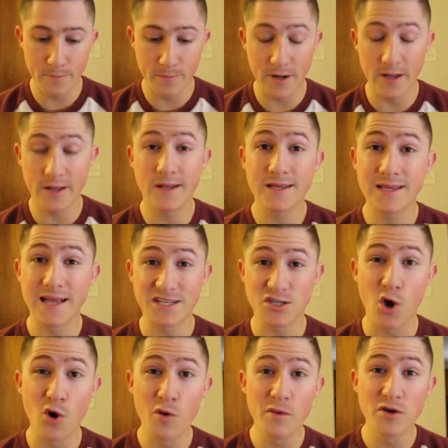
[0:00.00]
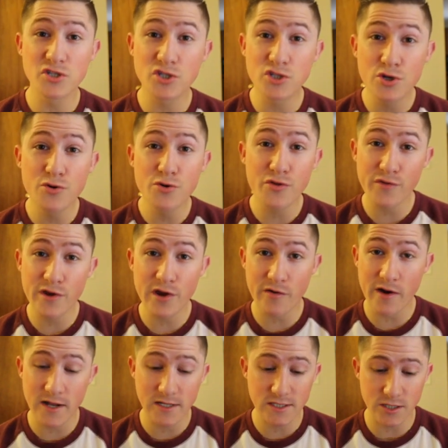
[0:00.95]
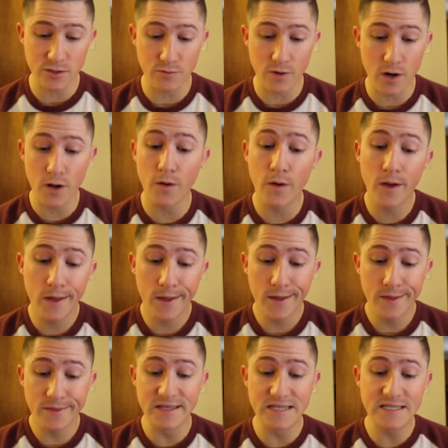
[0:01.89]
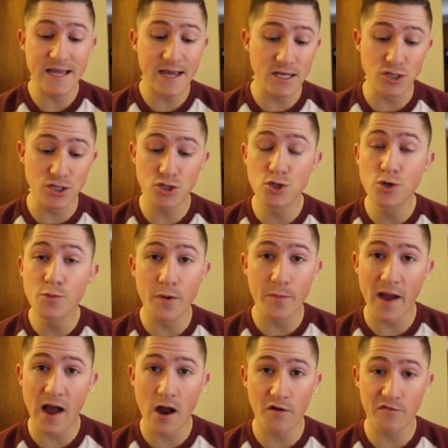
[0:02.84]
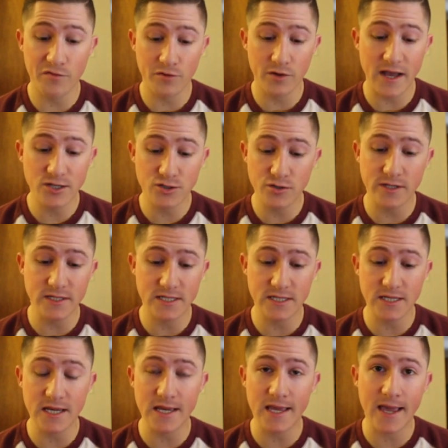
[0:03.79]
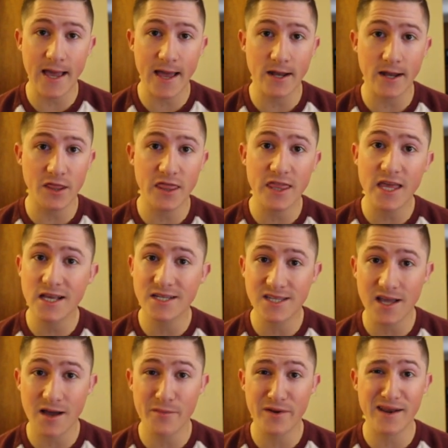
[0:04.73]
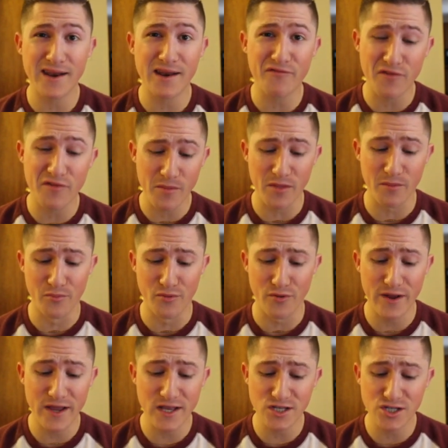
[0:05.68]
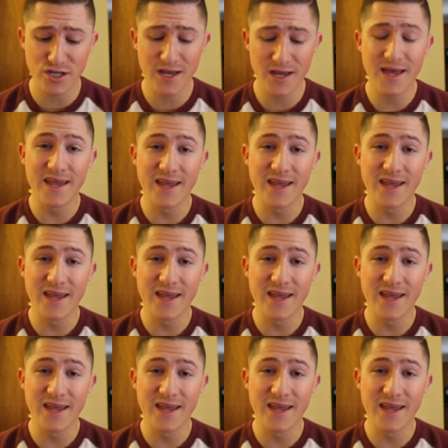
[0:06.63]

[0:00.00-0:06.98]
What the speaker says: But that's almost 2 3 crowns in a row. This deck is super powerful. As you can see, he had things coming in from the bridge